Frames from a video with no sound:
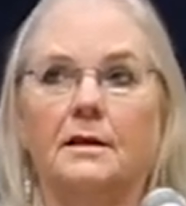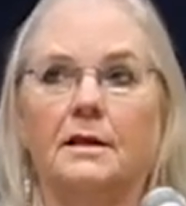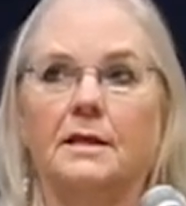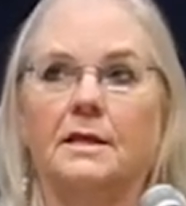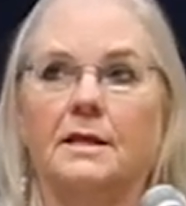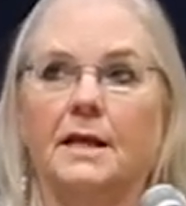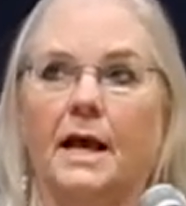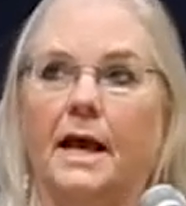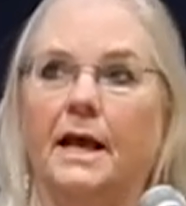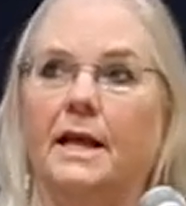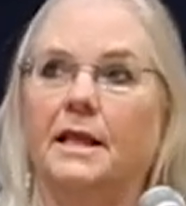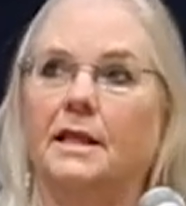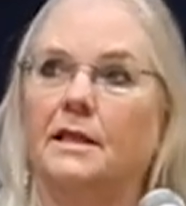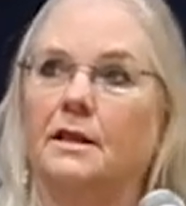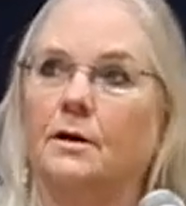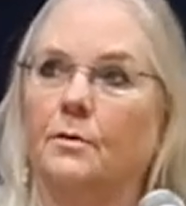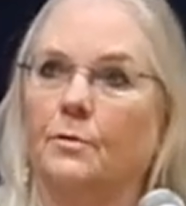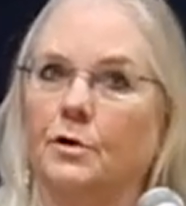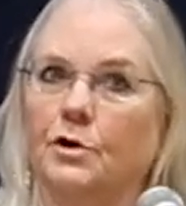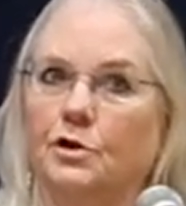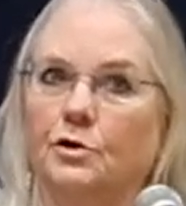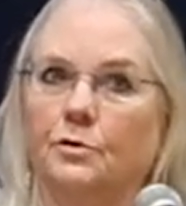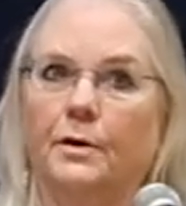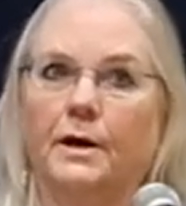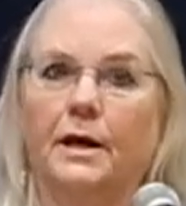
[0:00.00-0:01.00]
the science that
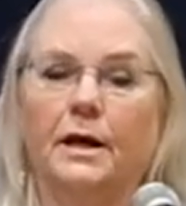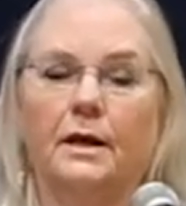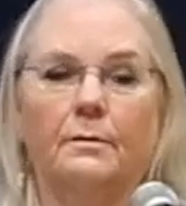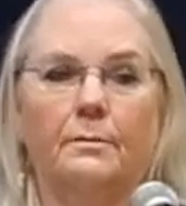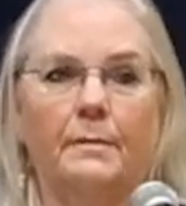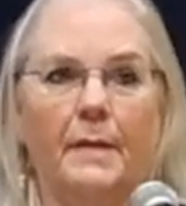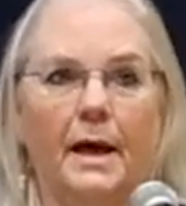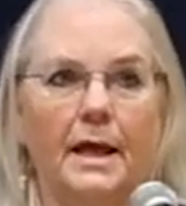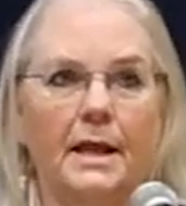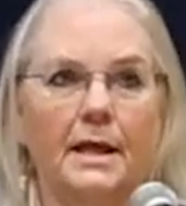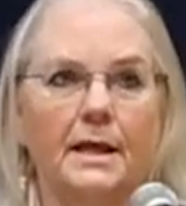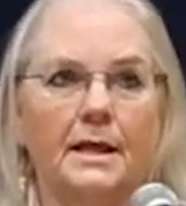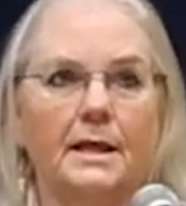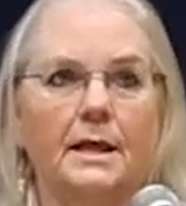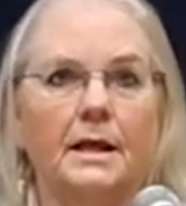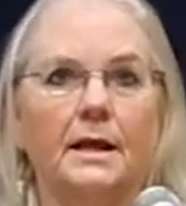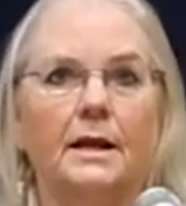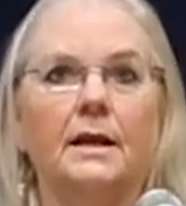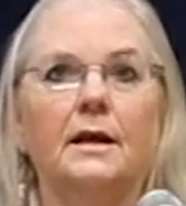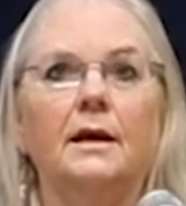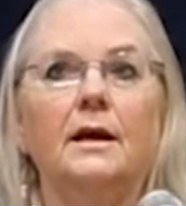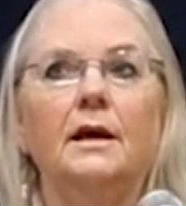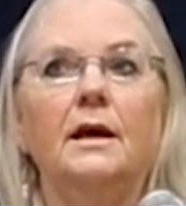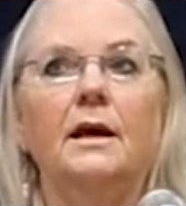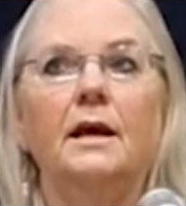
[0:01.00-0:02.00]
we're doing in
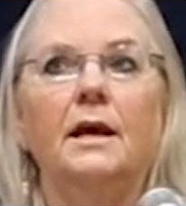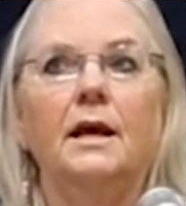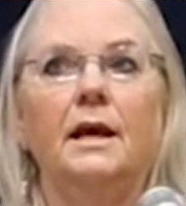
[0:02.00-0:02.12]
medicine